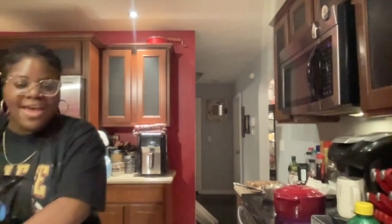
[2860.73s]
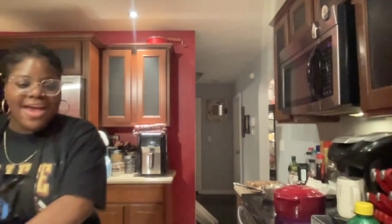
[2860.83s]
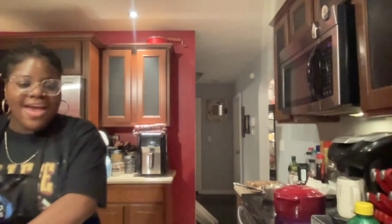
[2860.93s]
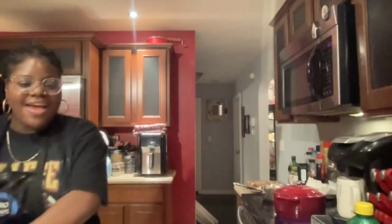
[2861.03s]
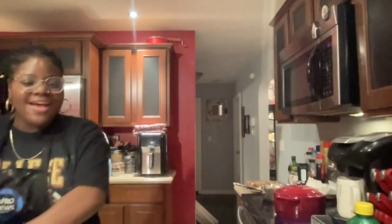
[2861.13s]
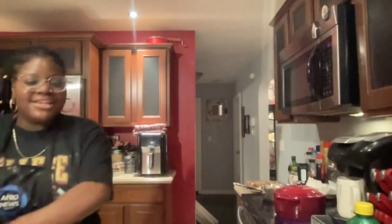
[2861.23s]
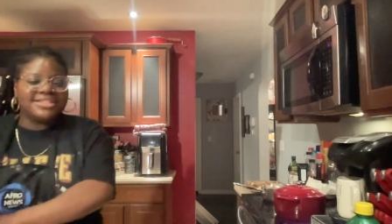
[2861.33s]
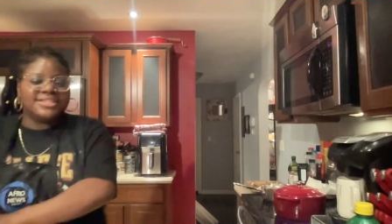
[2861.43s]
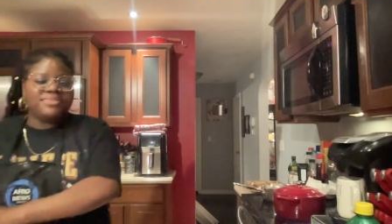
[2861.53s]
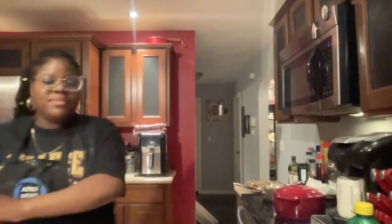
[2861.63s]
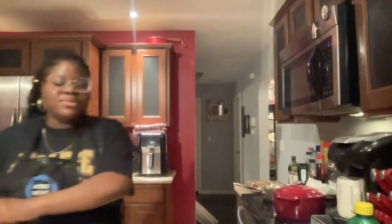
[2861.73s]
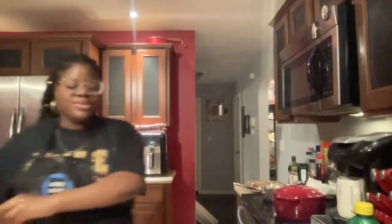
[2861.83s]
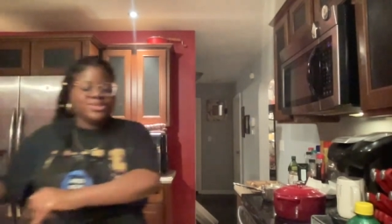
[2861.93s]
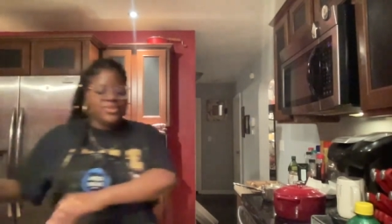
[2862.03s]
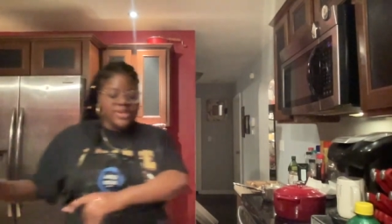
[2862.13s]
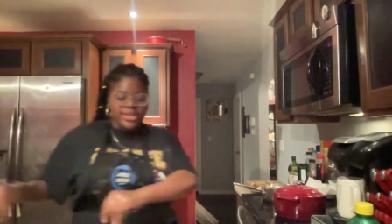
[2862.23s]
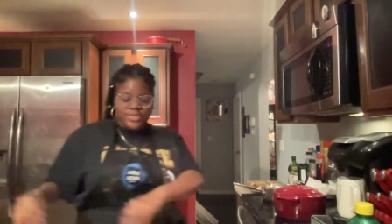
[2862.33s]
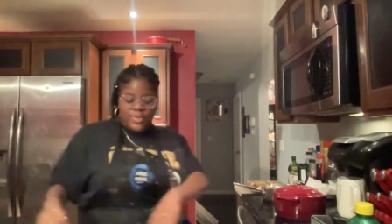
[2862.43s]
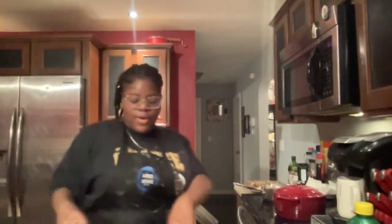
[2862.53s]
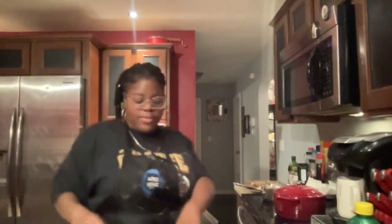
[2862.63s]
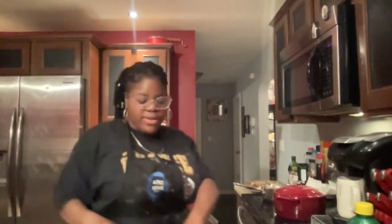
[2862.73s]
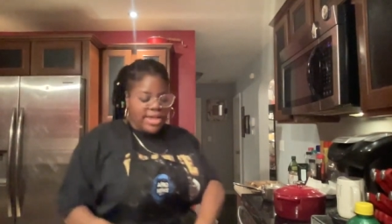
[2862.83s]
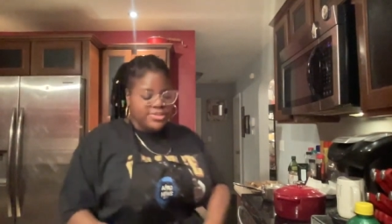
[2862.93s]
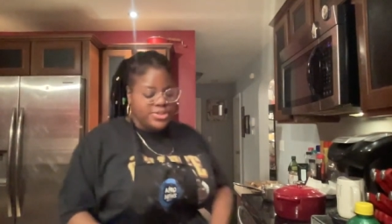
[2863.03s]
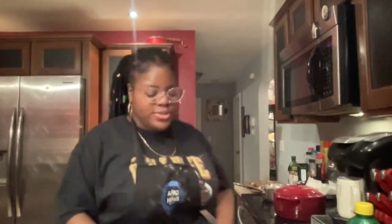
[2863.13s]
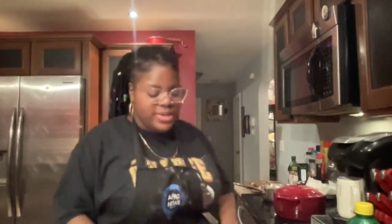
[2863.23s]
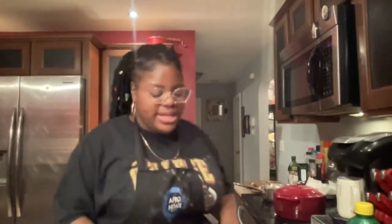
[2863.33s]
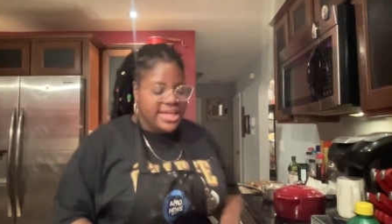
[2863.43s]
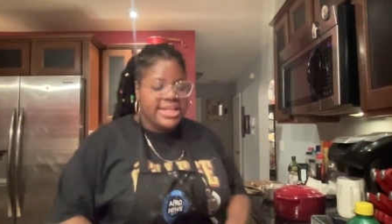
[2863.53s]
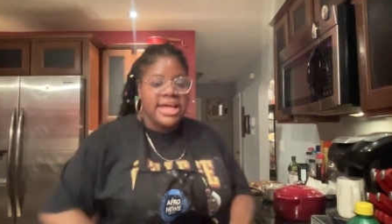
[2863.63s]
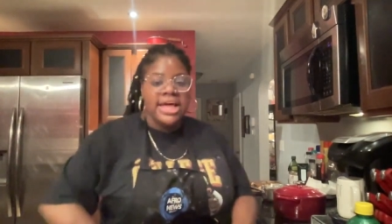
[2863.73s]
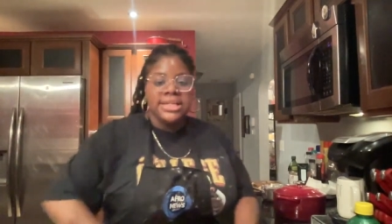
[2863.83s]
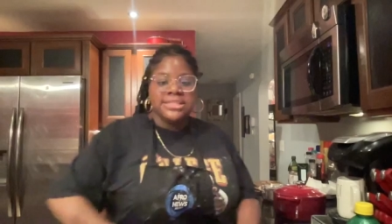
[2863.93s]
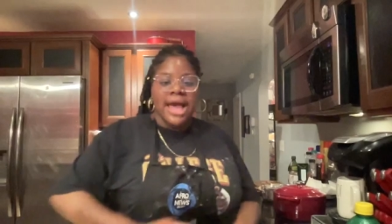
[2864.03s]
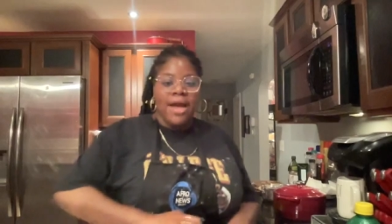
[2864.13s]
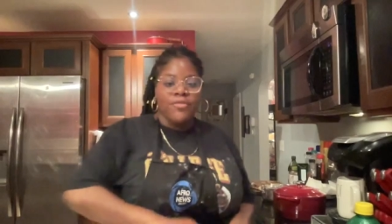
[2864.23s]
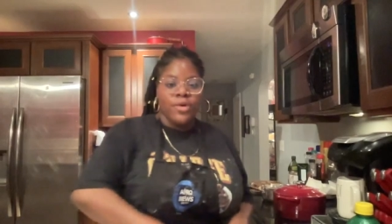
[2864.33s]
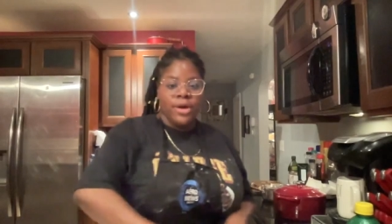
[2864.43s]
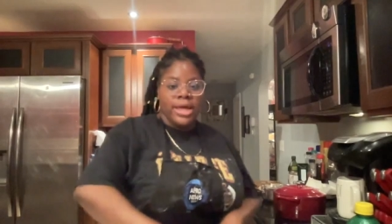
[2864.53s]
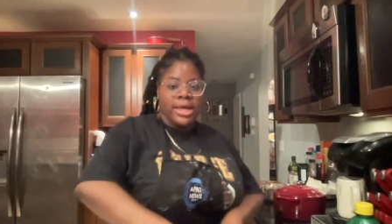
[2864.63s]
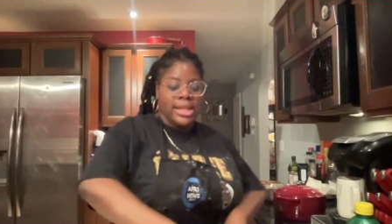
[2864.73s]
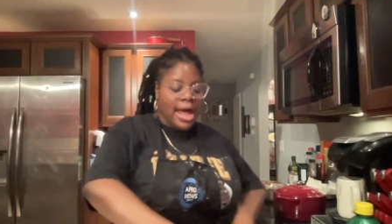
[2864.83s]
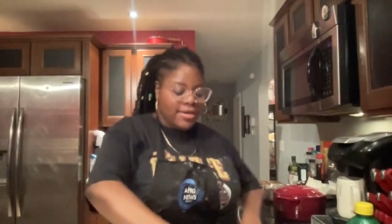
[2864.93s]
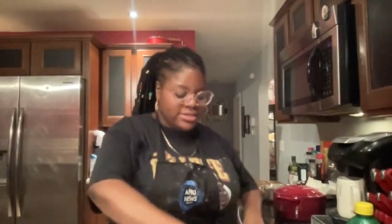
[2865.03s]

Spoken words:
Hey, I see some people just joined us. Welcome, you guys are tuning in to Afro Cooking Live.